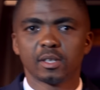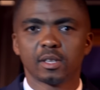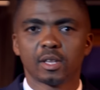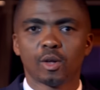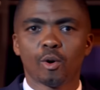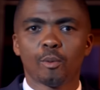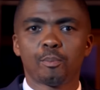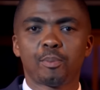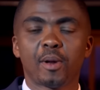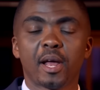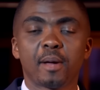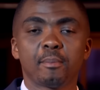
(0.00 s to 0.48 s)
they
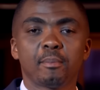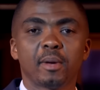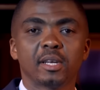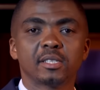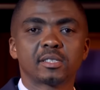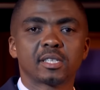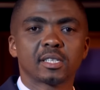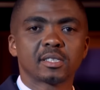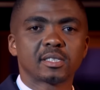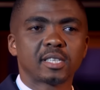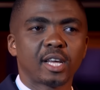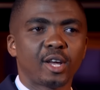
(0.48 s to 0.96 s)
were playing
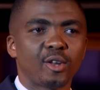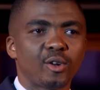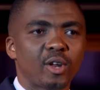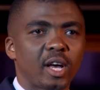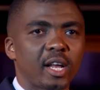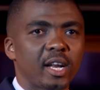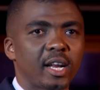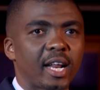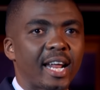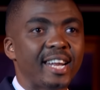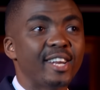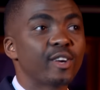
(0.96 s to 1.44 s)
Manchester
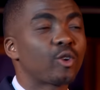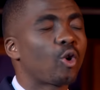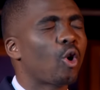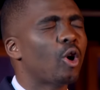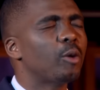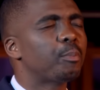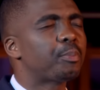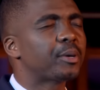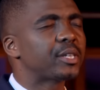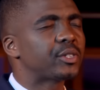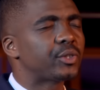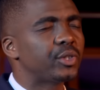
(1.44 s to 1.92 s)
United. And he
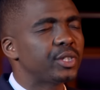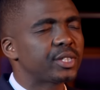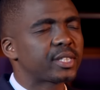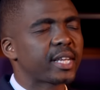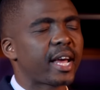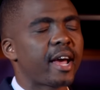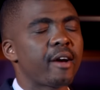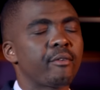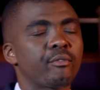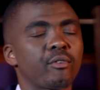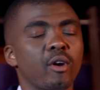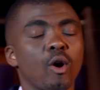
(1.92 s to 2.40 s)
called Patrice
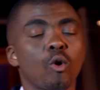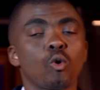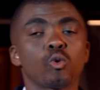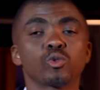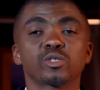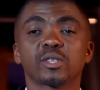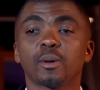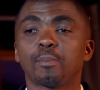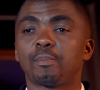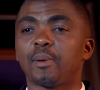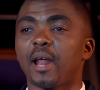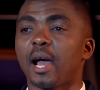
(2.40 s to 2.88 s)
Evra,
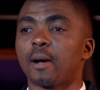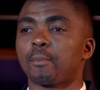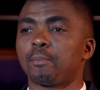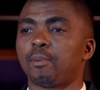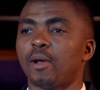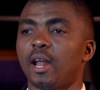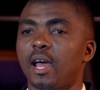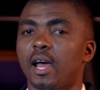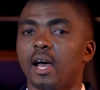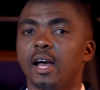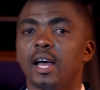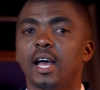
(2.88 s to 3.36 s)
who's a black
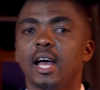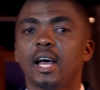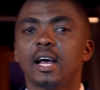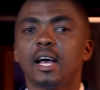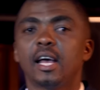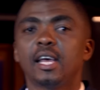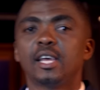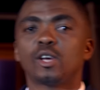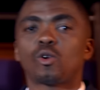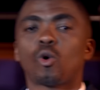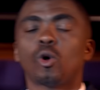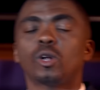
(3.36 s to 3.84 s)
player,
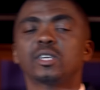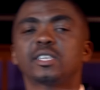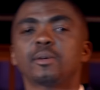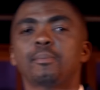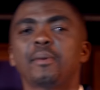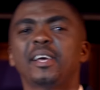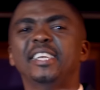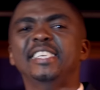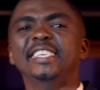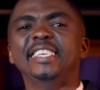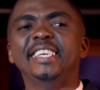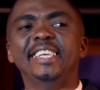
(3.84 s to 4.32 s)
he called him
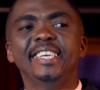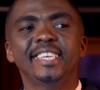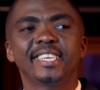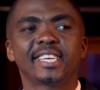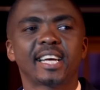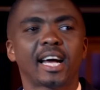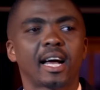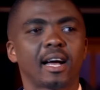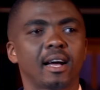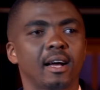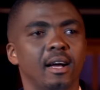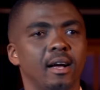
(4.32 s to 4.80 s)
a
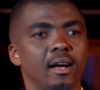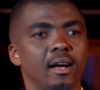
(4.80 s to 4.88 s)
nigger.